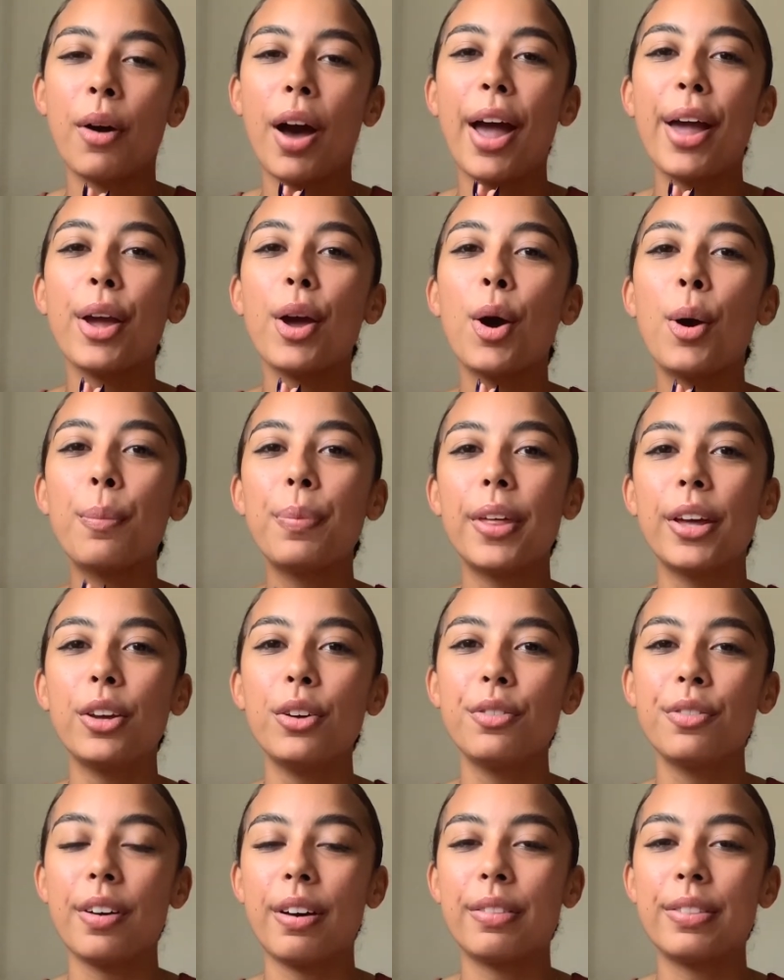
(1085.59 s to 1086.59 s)
I hope that you
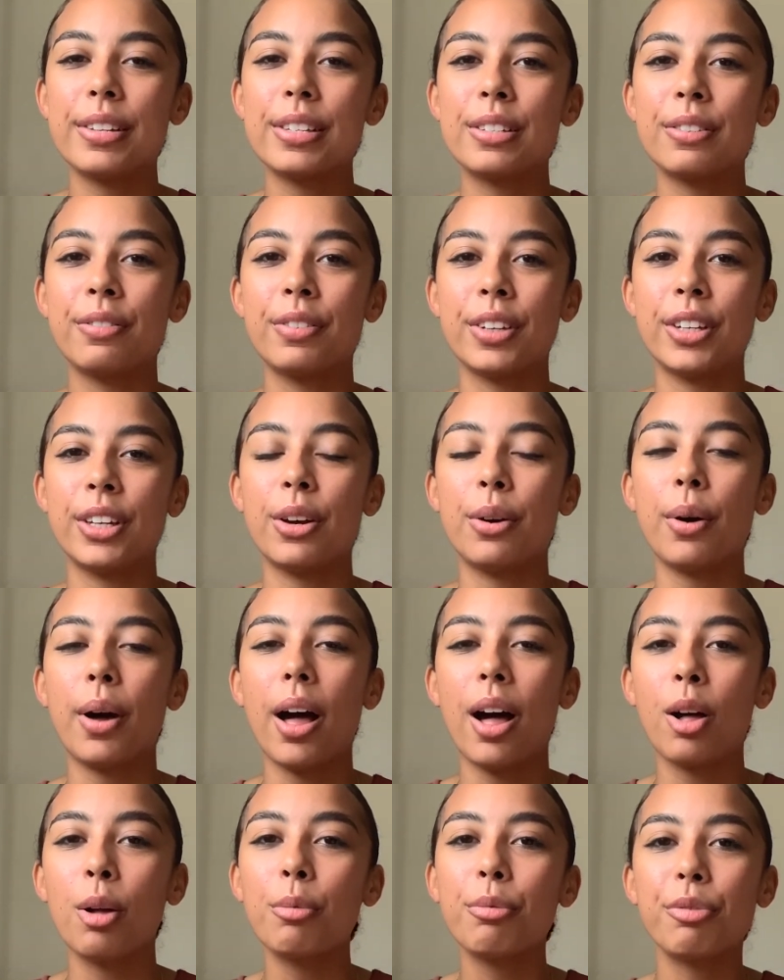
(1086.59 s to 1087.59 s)
found this video
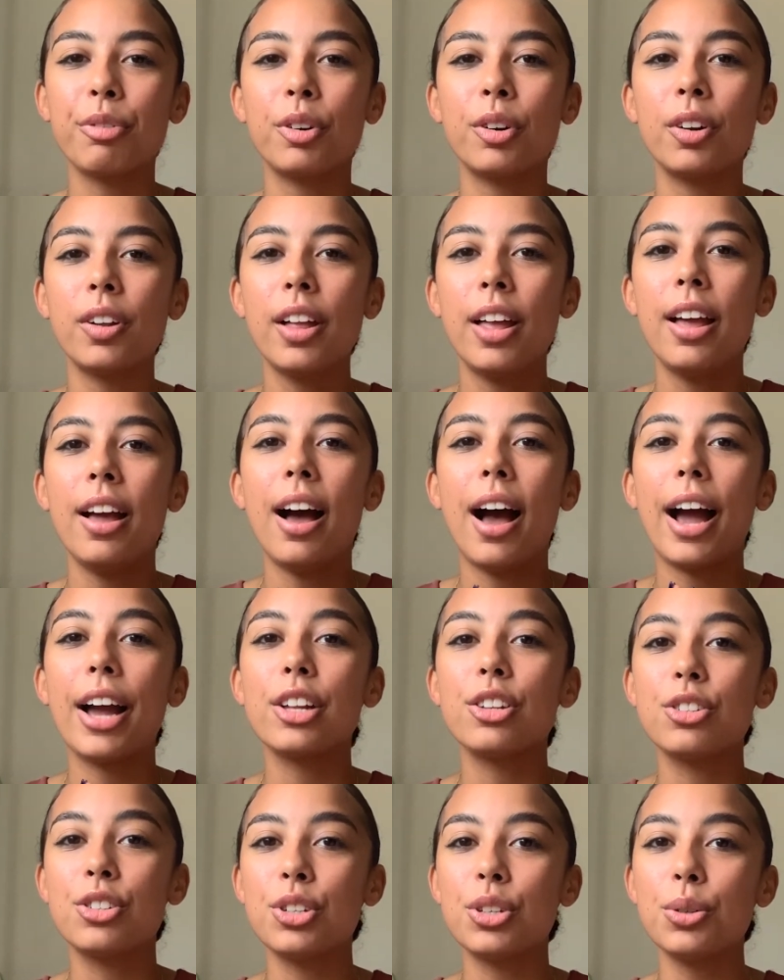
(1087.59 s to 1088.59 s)
helpful. I
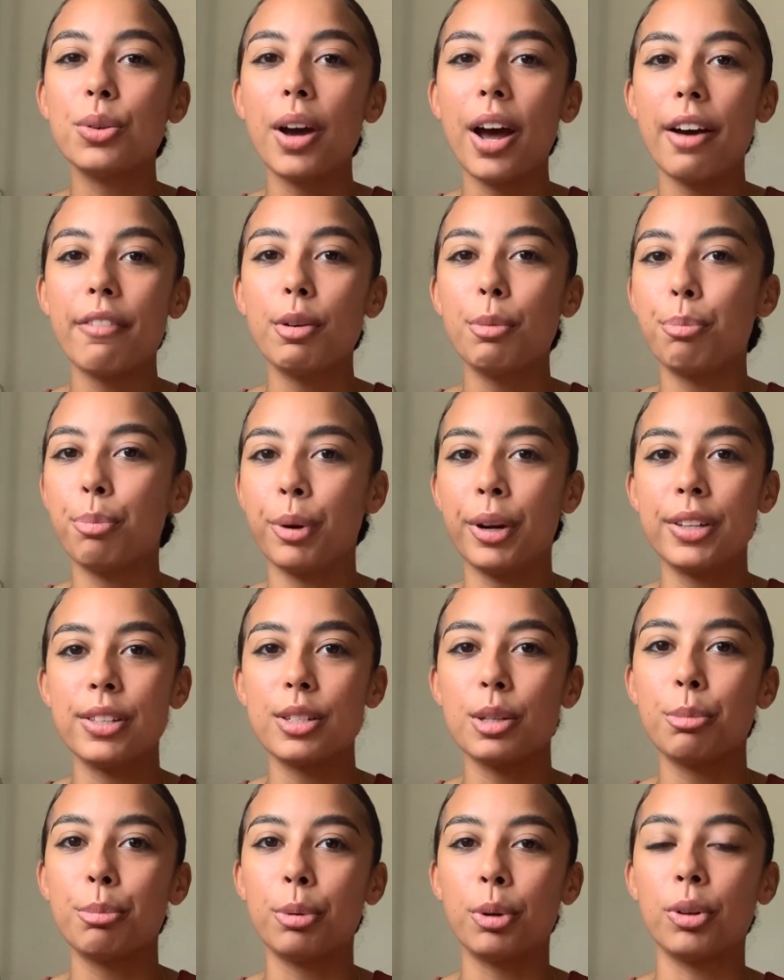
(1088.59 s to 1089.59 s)
do have a
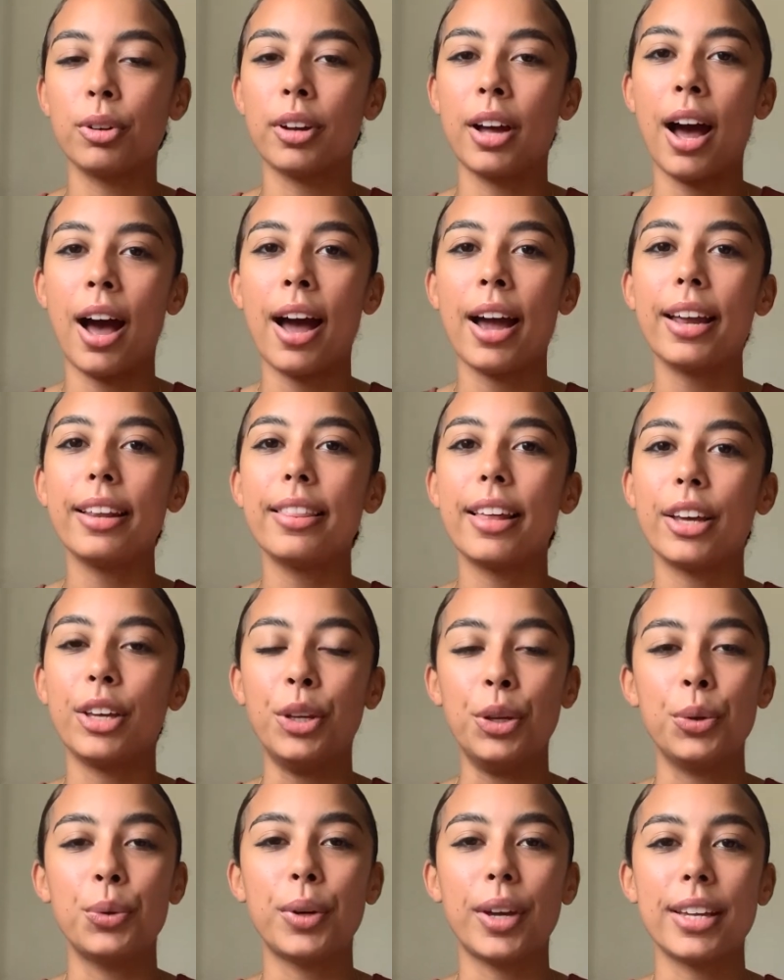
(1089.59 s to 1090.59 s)
printable guide that
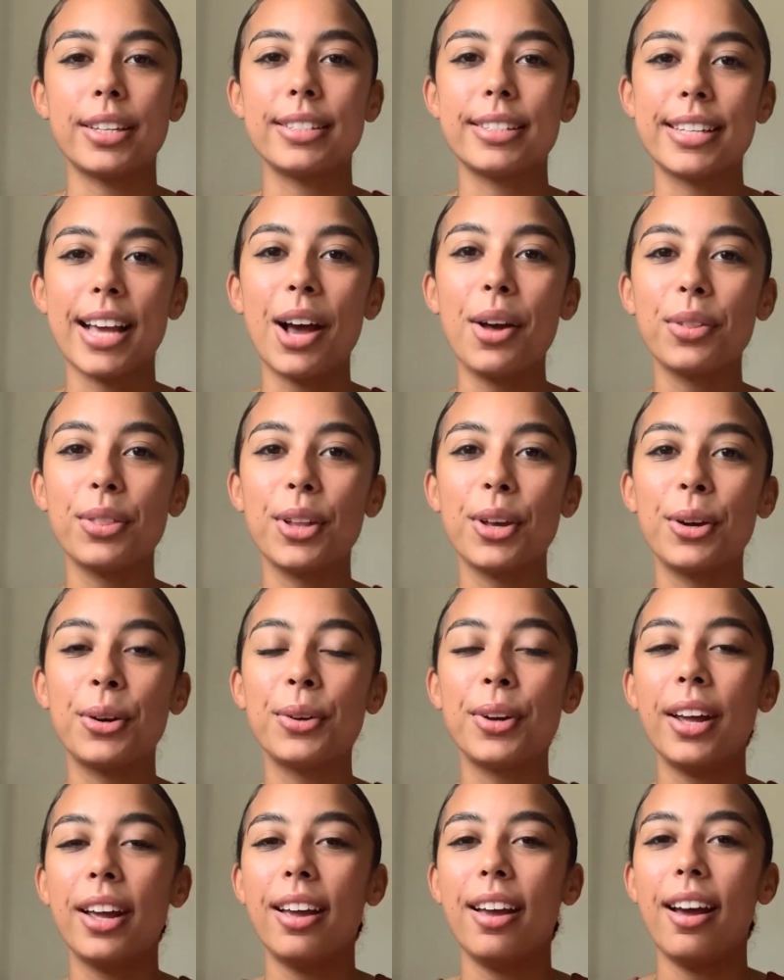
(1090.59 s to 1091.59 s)
you can download.
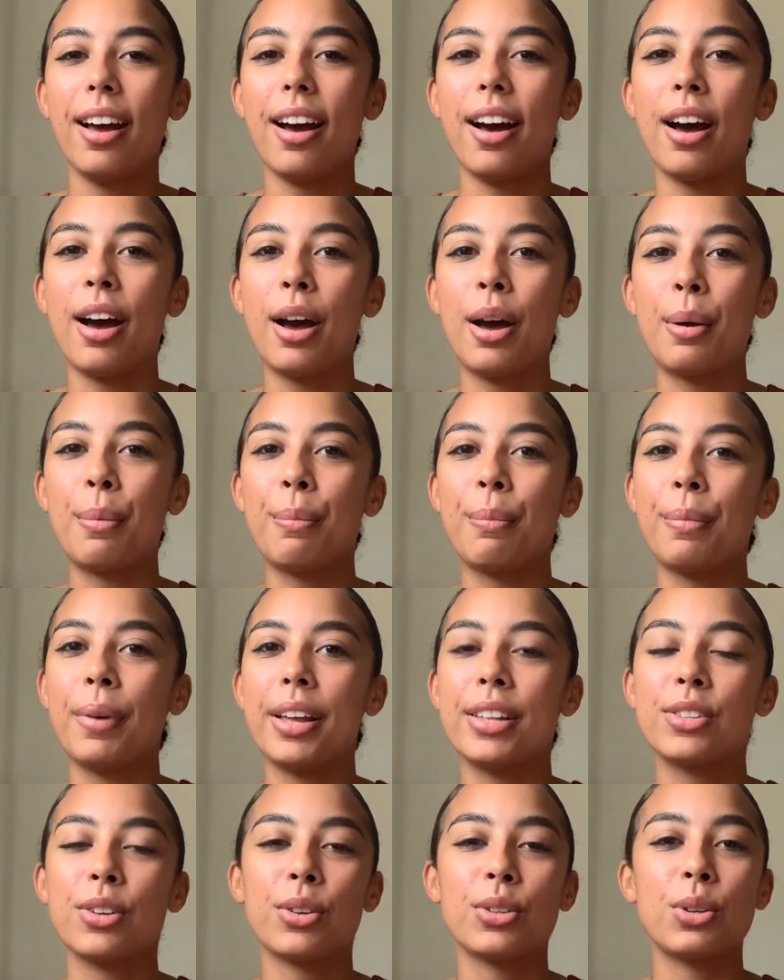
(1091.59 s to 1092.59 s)

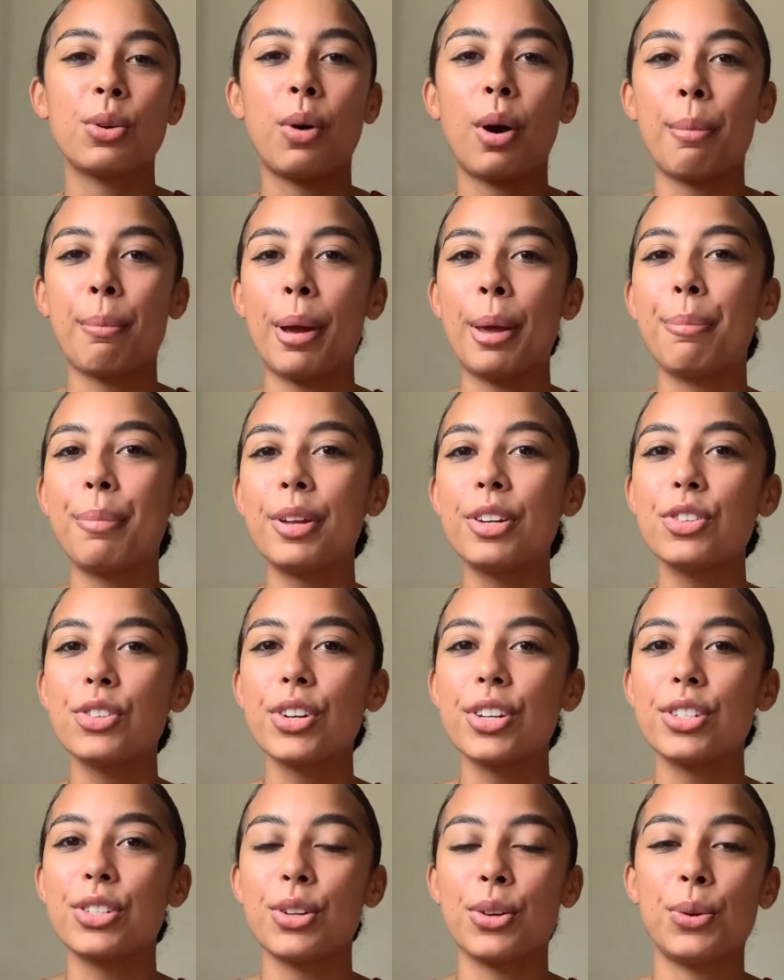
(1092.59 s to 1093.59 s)
It's also on my Pinterest,
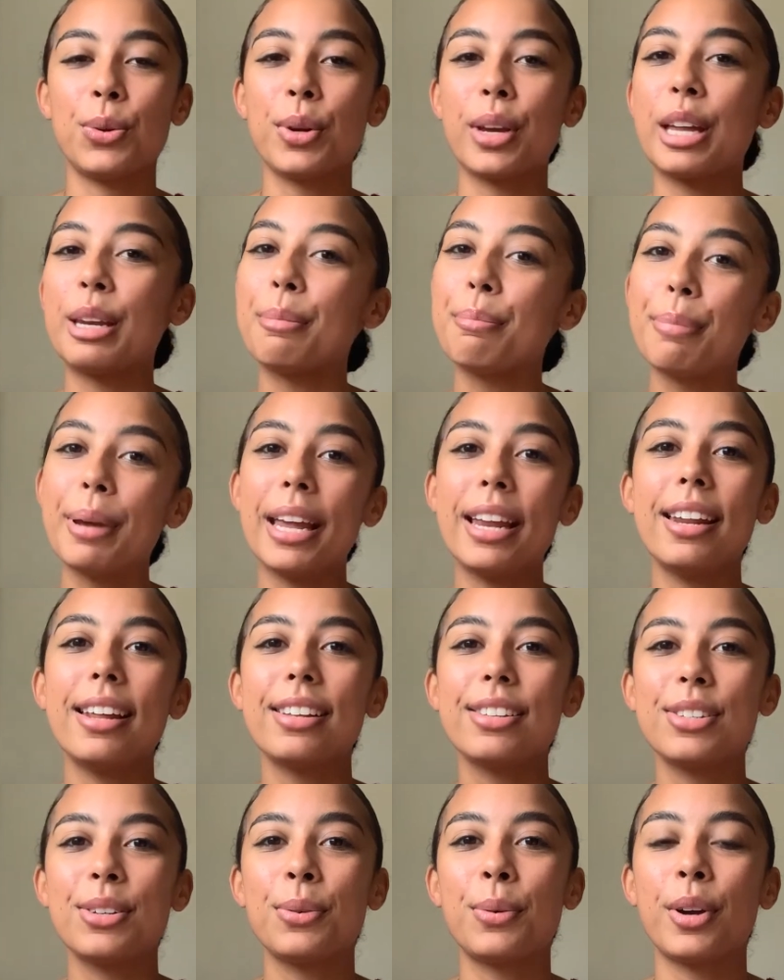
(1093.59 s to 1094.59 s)
so you can pin it
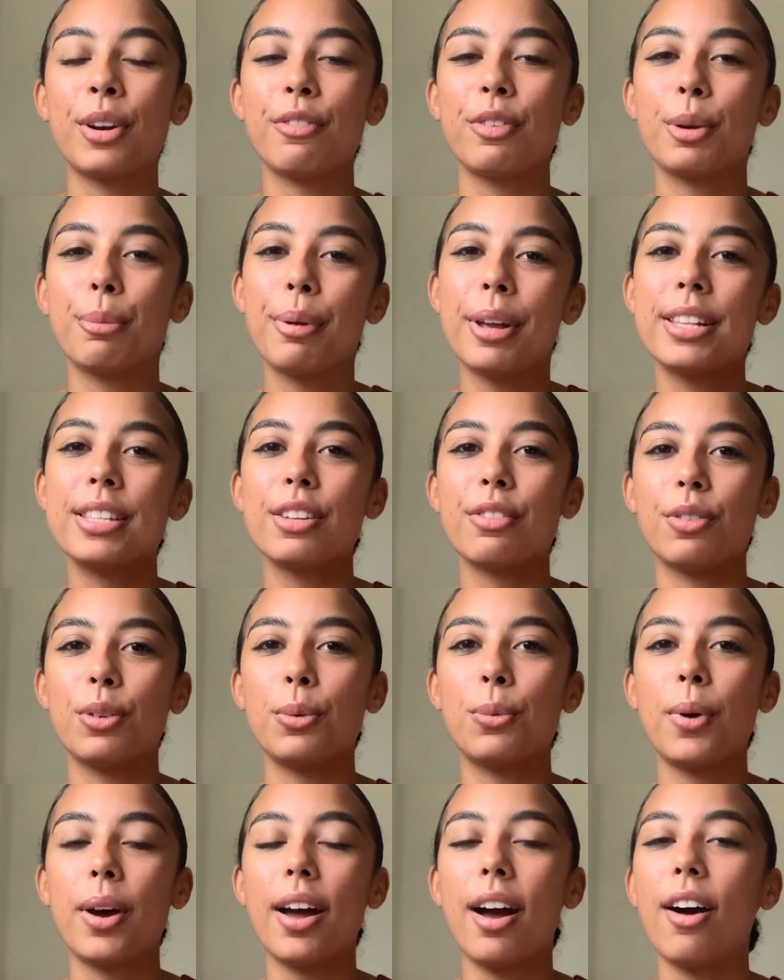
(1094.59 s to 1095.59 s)
to one of your pins if you
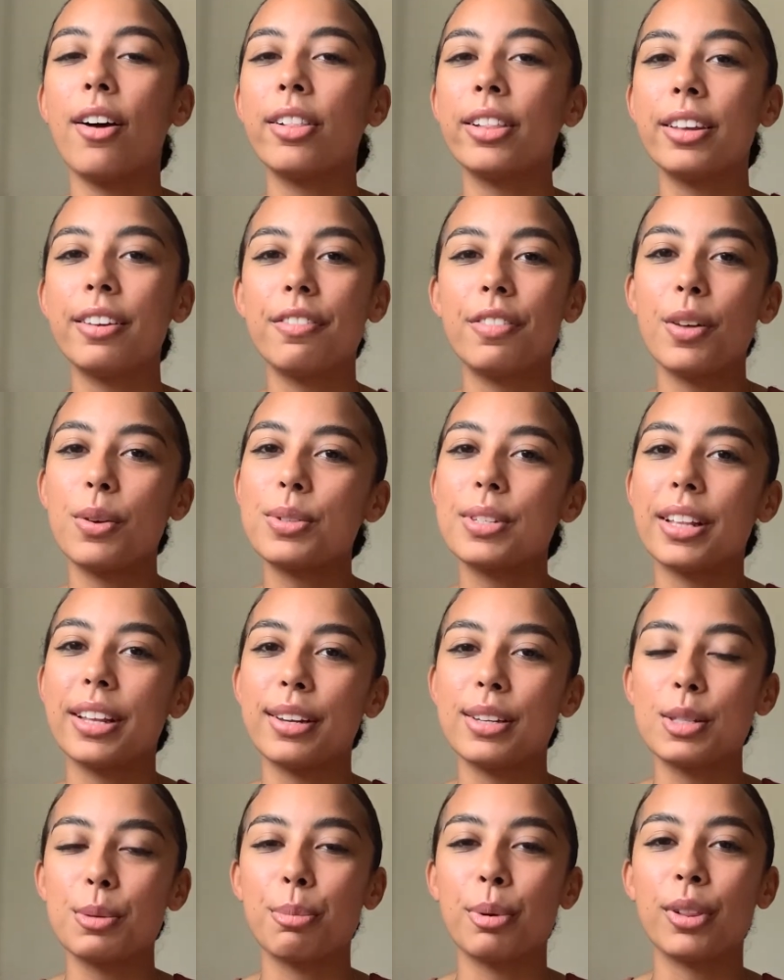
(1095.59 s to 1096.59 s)
want. I'll leave those
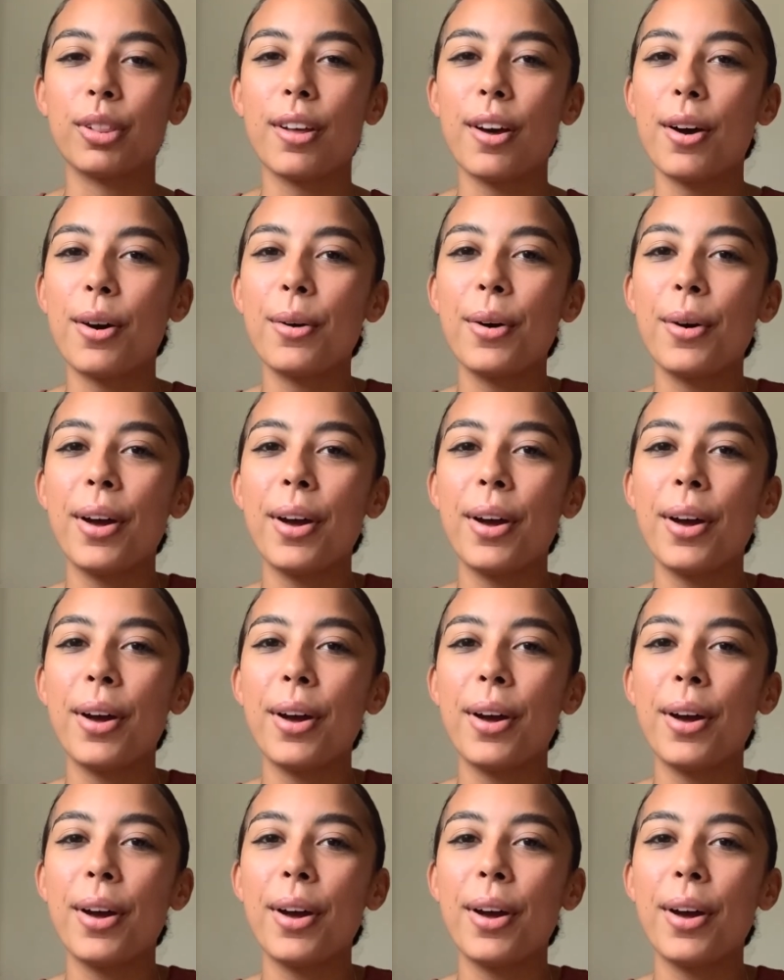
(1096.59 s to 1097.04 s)
links below.